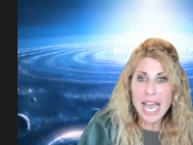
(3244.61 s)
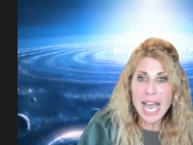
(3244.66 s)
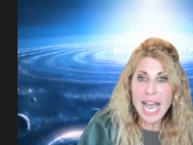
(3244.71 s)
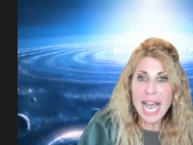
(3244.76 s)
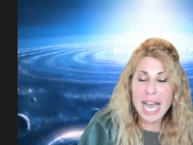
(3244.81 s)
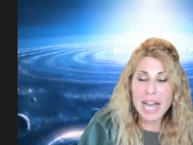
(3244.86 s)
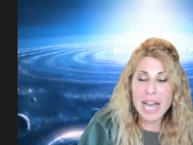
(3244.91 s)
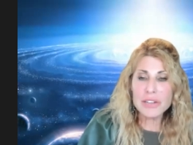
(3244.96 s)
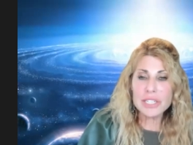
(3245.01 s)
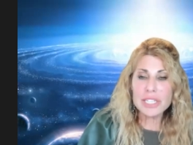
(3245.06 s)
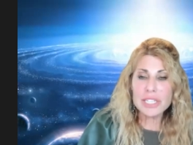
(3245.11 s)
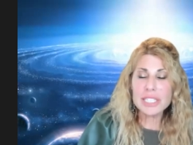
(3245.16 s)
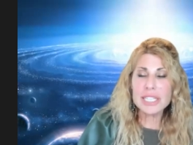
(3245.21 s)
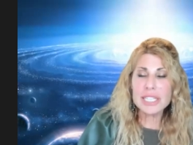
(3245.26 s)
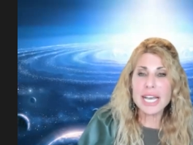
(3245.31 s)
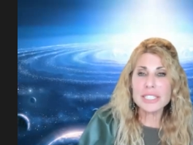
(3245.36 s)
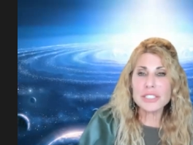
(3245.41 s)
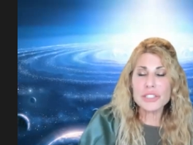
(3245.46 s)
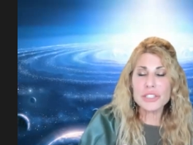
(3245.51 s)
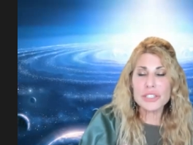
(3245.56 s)
How did
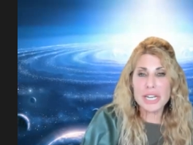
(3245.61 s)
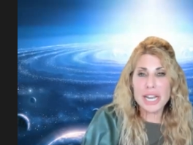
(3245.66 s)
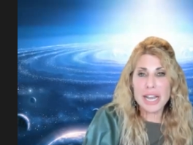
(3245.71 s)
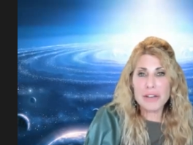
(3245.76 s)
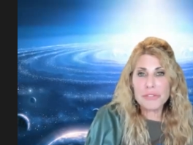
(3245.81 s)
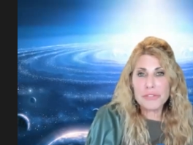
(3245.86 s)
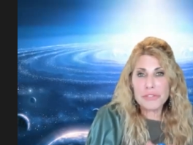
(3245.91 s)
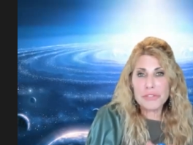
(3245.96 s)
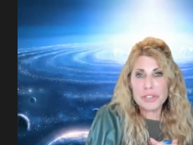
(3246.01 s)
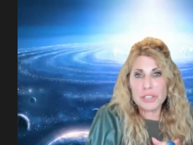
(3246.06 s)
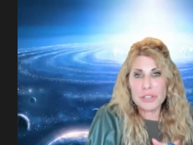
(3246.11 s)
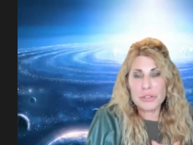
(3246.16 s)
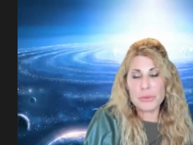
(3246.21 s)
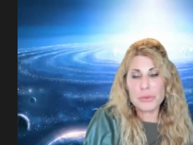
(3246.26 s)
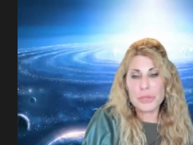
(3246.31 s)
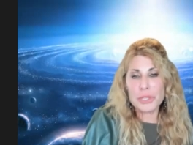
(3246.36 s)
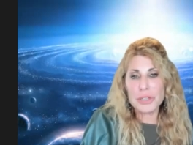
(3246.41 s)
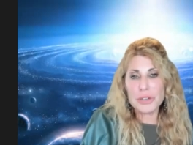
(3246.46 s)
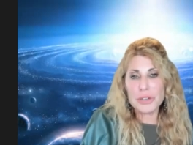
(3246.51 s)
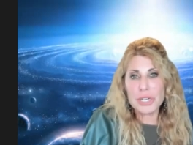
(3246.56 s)
that turn out for you?
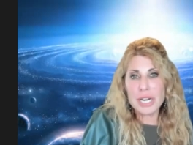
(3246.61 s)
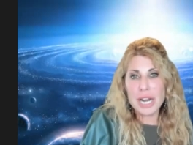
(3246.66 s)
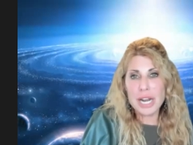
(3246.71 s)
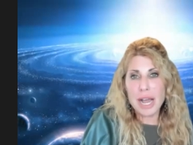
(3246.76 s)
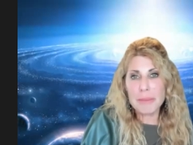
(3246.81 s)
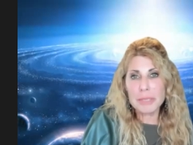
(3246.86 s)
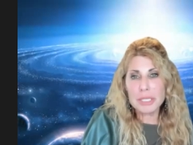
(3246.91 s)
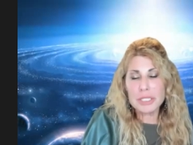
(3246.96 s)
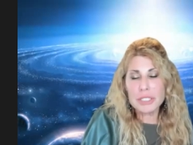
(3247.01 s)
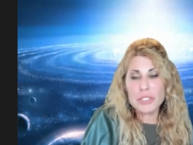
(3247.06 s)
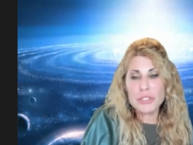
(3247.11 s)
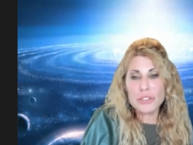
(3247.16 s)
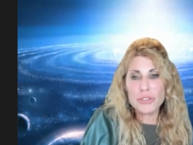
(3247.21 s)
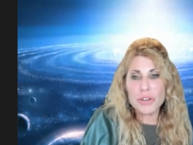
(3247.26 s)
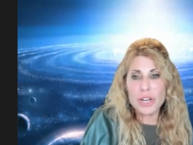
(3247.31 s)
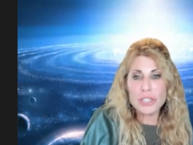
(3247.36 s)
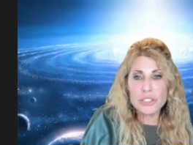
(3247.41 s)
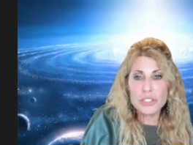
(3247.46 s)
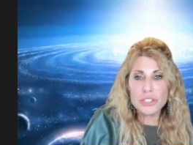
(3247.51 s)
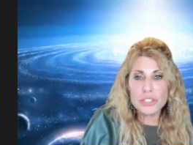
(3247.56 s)
Were there anomalous
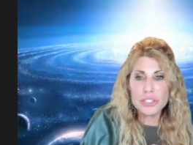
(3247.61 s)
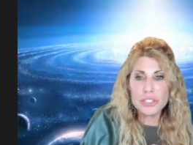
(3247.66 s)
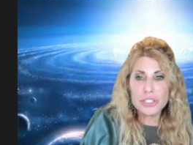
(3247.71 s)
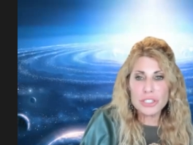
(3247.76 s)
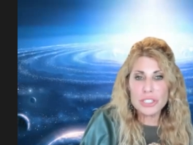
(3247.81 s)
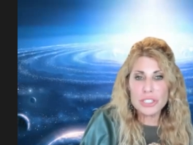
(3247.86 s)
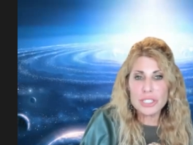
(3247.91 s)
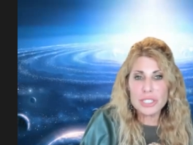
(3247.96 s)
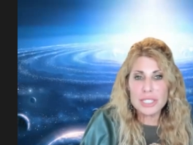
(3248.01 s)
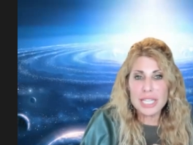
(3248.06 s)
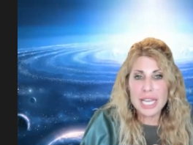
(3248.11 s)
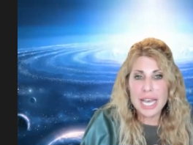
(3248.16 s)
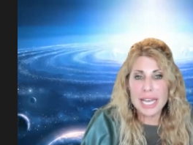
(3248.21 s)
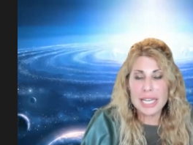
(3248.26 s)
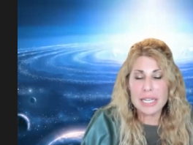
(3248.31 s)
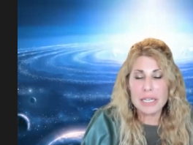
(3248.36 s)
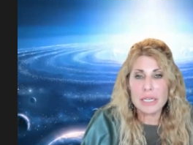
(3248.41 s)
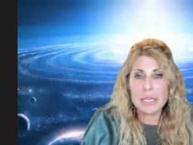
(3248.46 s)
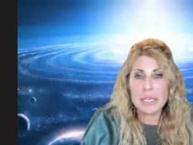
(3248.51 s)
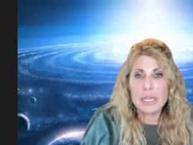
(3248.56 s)
structures
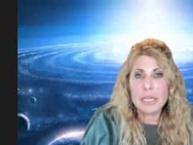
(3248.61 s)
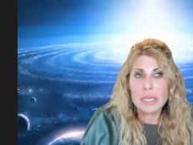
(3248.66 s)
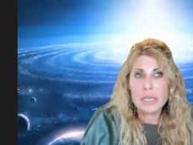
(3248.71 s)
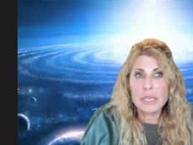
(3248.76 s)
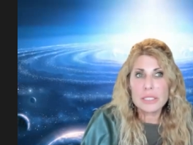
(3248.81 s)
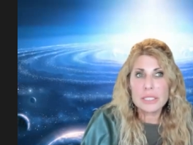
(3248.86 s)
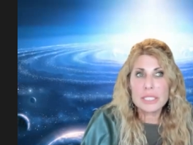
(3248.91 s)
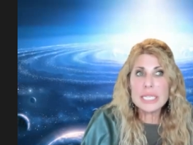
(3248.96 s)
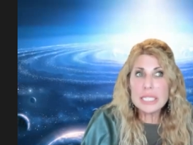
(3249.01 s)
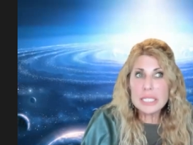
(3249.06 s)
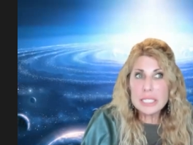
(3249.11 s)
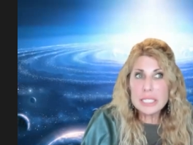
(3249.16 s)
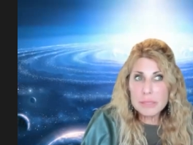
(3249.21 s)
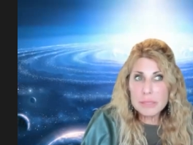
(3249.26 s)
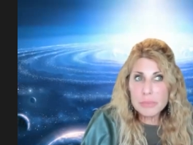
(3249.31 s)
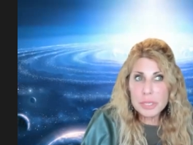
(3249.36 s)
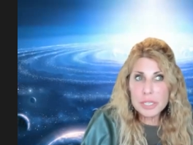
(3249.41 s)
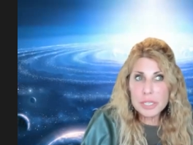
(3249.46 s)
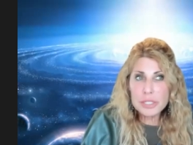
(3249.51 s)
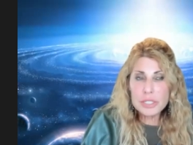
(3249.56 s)
that didn't
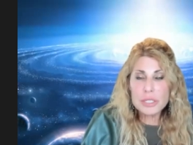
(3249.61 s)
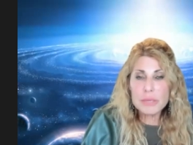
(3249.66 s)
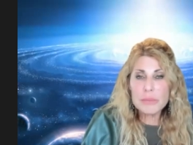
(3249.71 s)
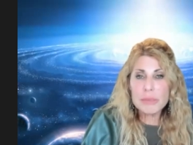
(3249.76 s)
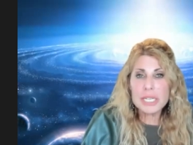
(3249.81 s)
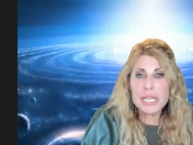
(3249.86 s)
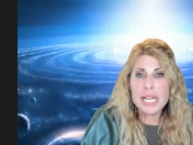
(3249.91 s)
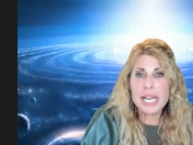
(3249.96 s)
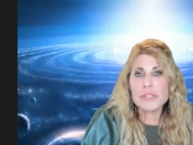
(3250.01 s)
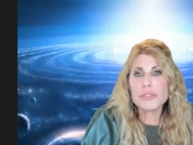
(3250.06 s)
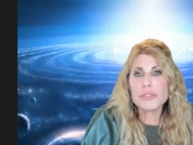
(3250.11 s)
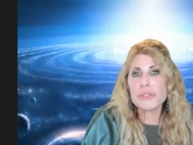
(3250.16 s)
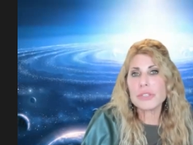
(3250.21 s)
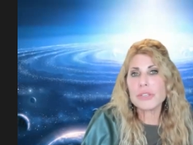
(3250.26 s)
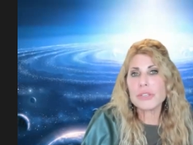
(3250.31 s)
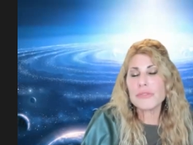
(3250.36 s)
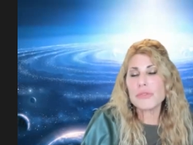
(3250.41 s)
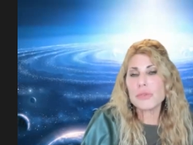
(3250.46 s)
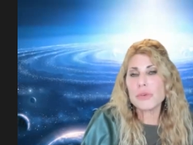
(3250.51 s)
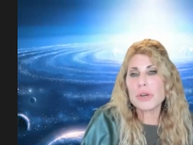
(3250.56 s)
appear to be
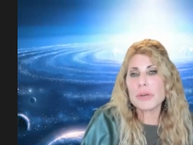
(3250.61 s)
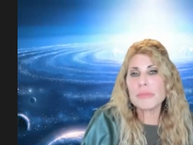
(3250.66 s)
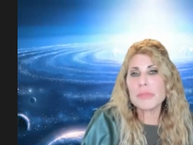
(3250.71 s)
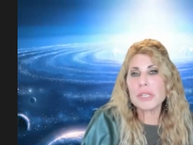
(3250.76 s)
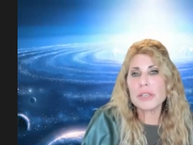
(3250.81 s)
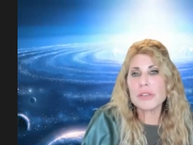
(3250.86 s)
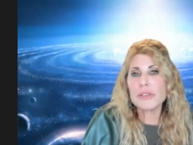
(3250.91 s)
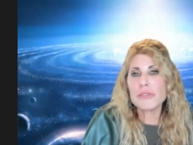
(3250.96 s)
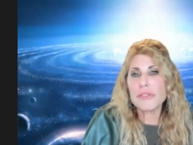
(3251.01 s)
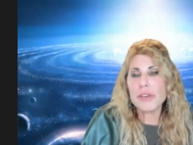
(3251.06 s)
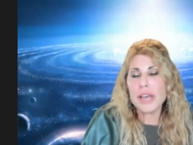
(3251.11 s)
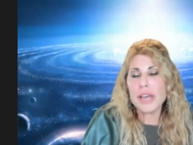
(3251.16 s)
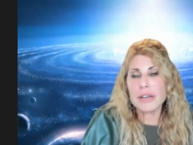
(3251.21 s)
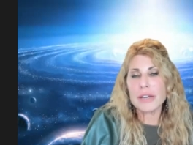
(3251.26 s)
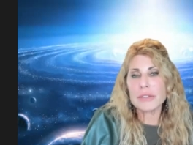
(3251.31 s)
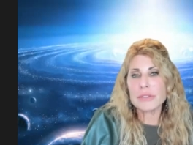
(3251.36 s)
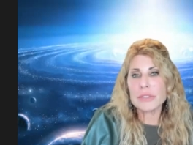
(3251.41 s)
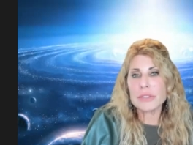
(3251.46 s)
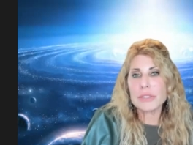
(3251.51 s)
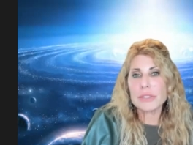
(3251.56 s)
naturally formed that you
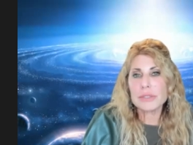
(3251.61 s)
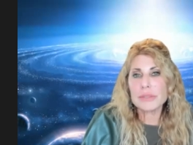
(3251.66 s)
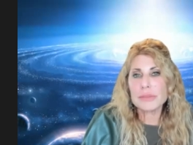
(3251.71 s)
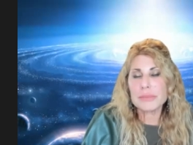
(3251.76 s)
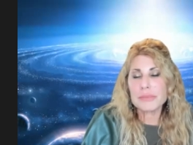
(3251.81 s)
found?